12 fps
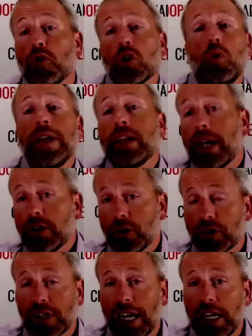a quick
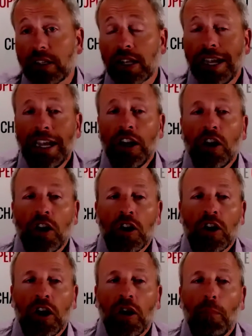exercise,
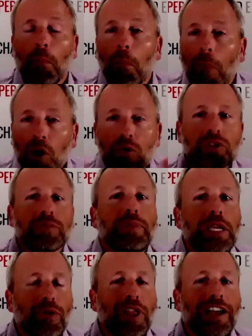most
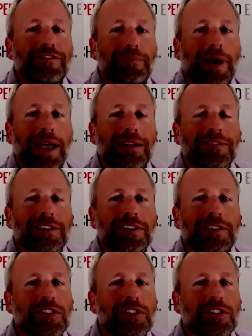people I've met,